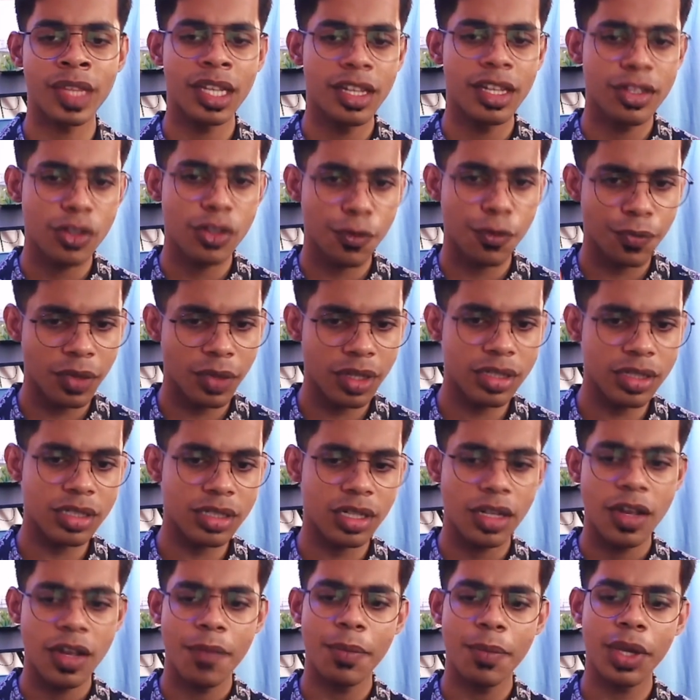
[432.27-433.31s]
So first,
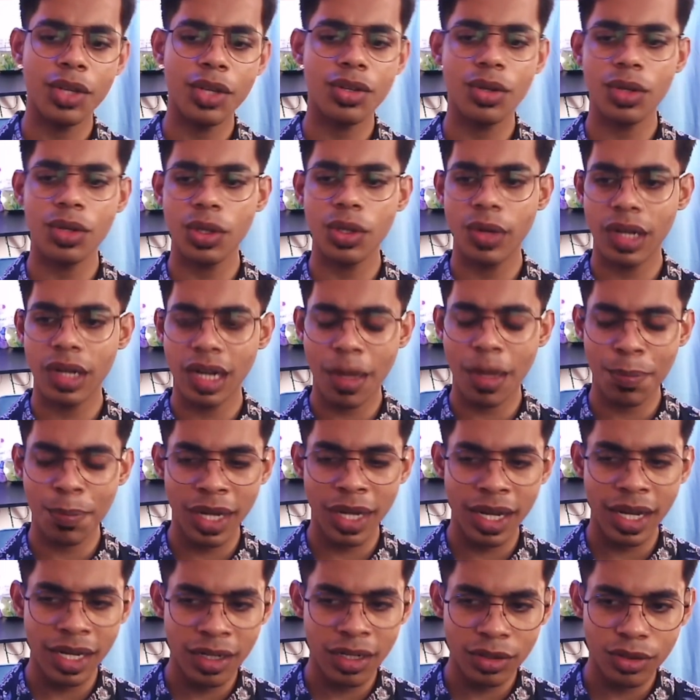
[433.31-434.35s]
make sure you are
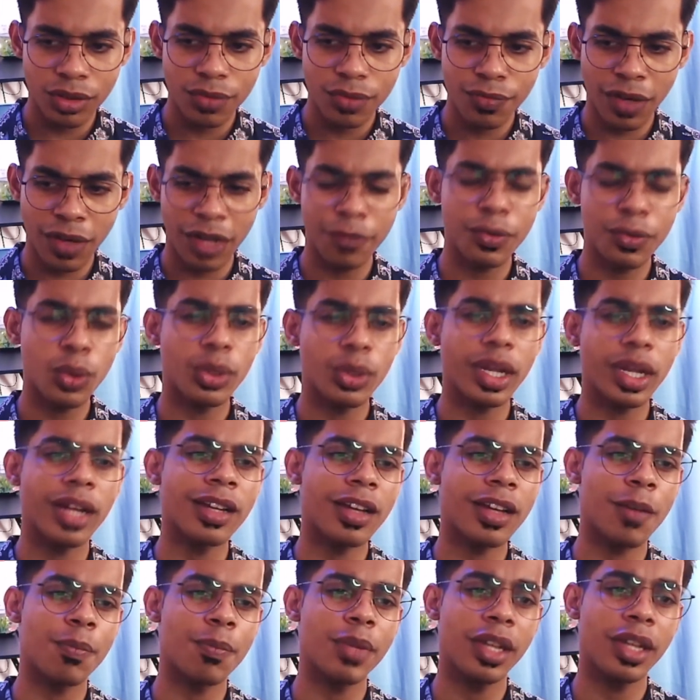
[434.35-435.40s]
applying 5 to 10
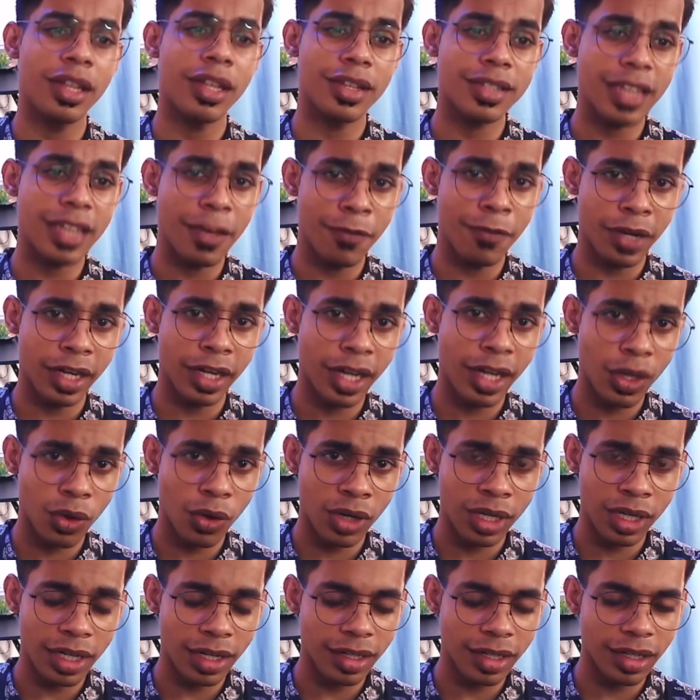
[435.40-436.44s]
companies every day on
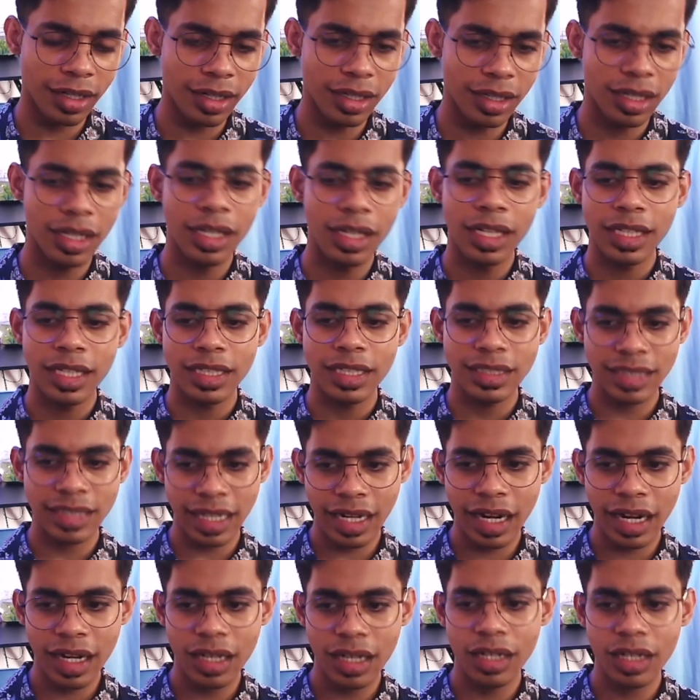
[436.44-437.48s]
LinkedIn.
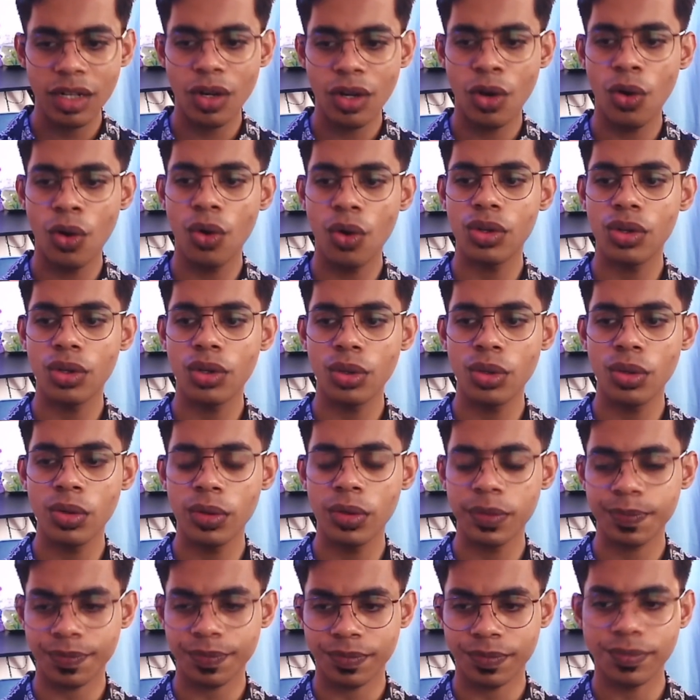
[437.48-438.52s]
Second, go to
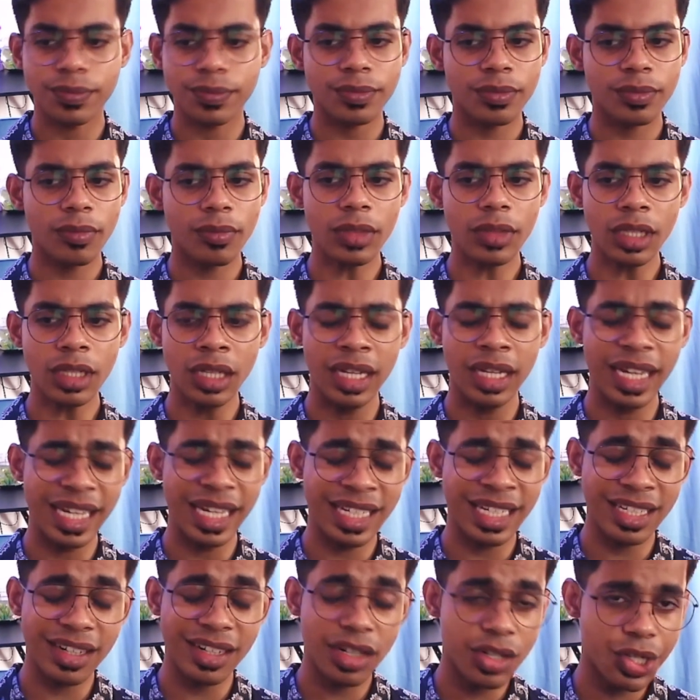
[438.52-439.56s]

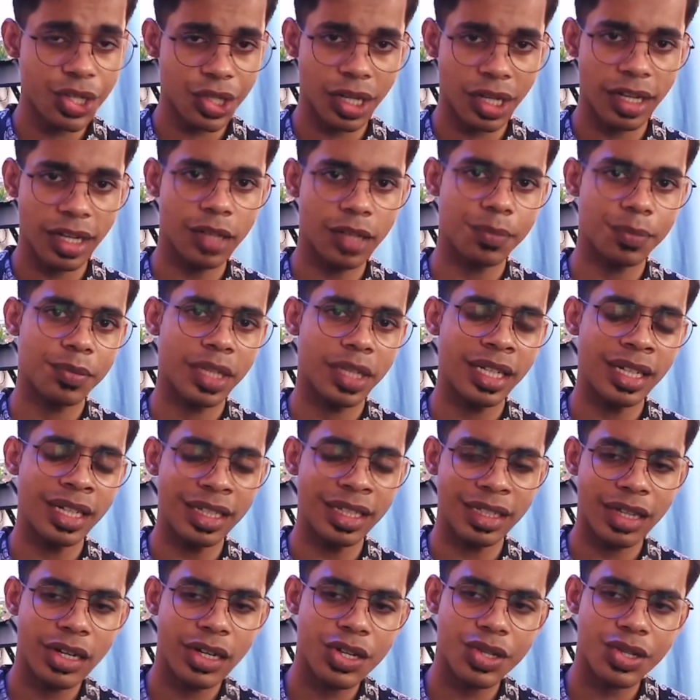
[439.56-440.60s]
Internshala. In
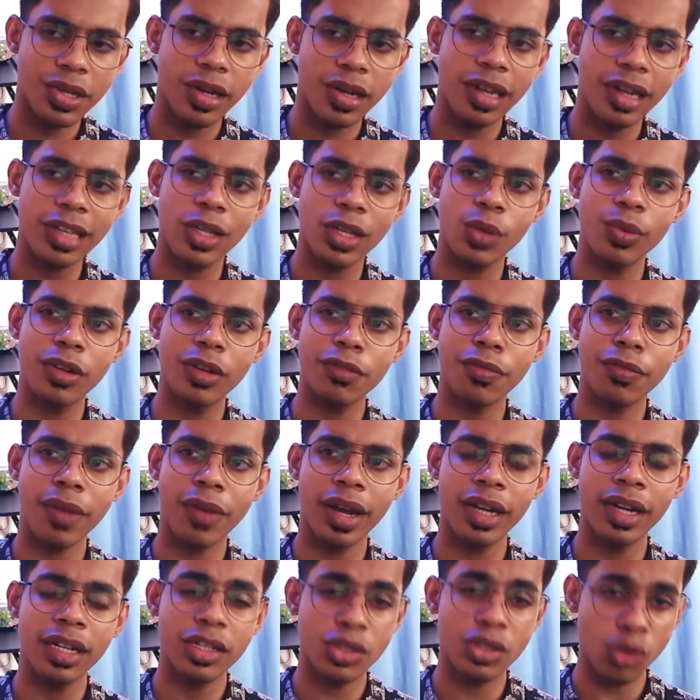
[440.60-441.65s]
Internshala, you will
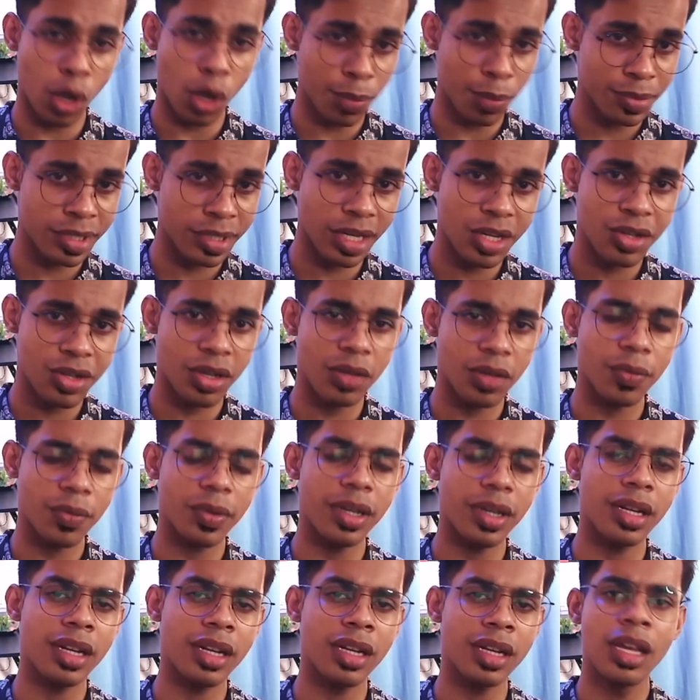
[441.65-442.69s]
find job section
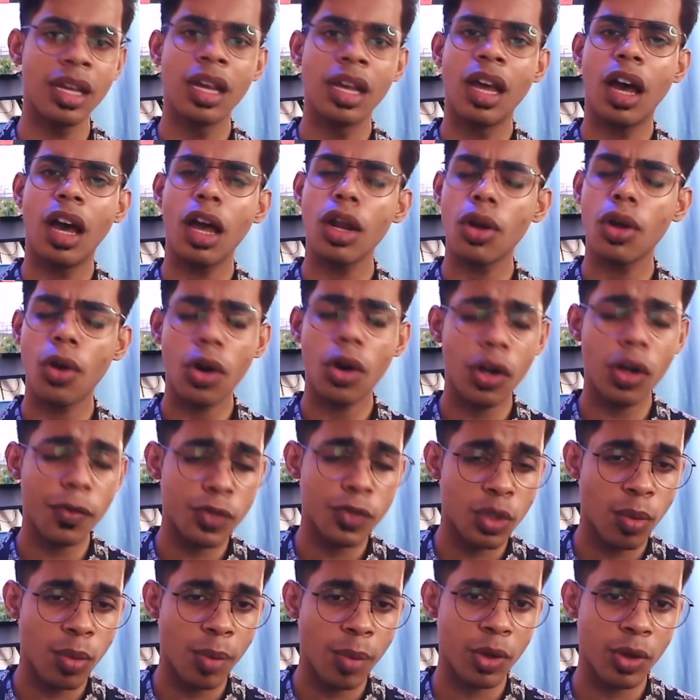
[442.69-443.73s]
wherein a lot of
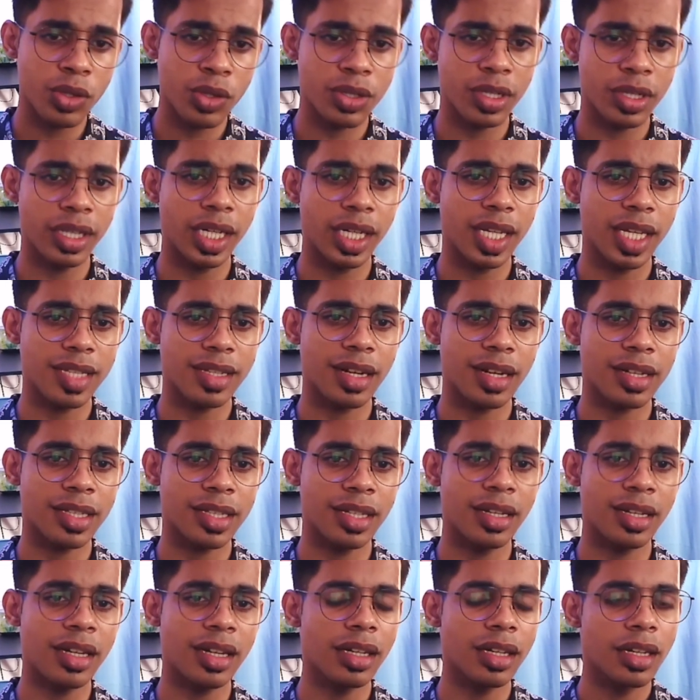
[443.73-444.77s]
job opportunities are
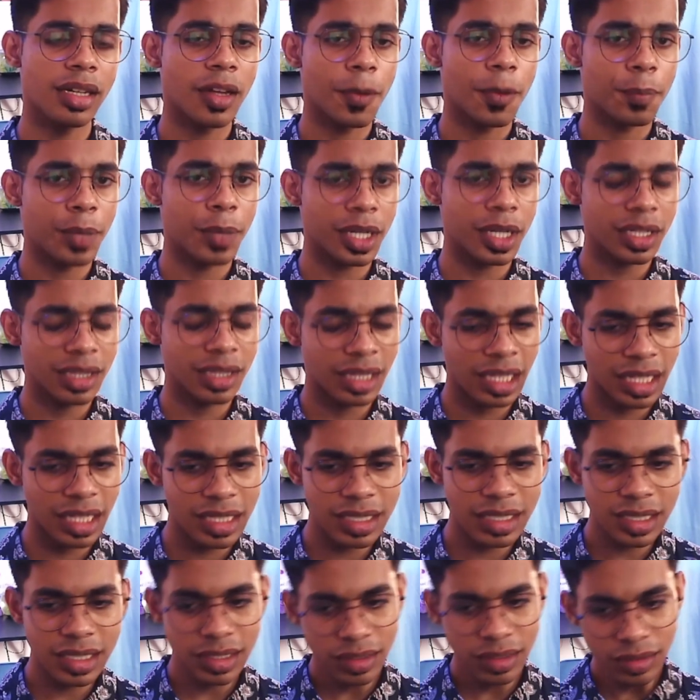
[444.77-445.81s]
there. But
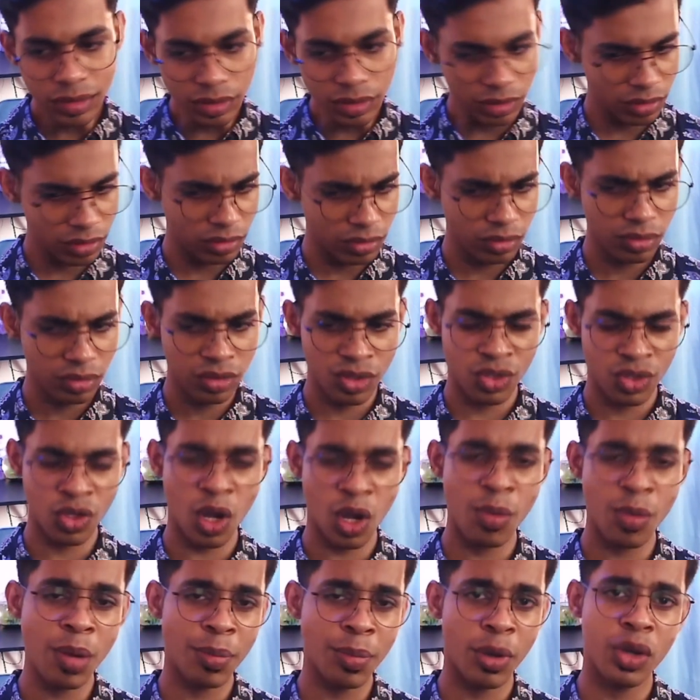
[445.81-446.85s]
these
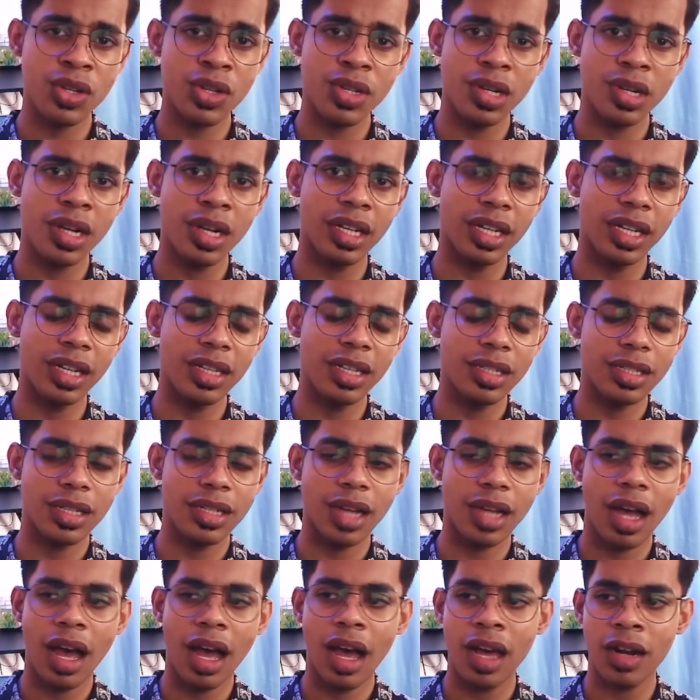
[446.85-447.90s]
job opportunities
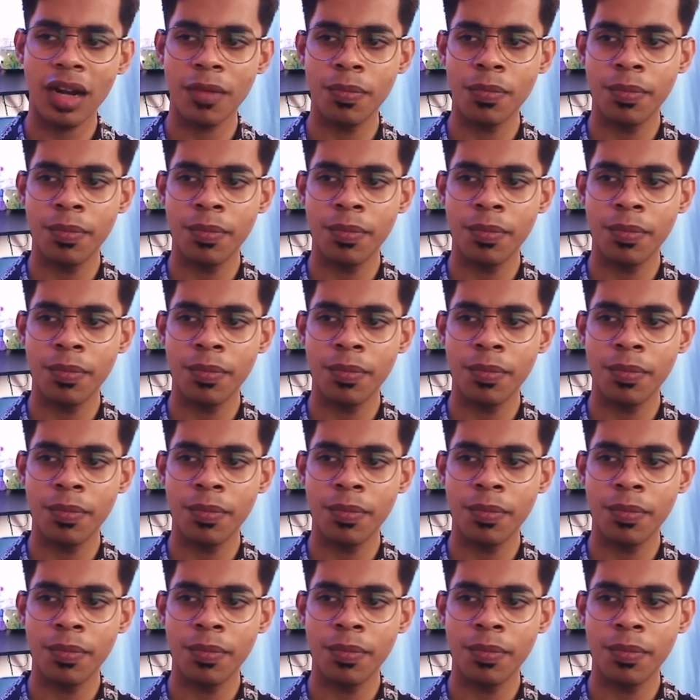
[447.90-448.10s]
are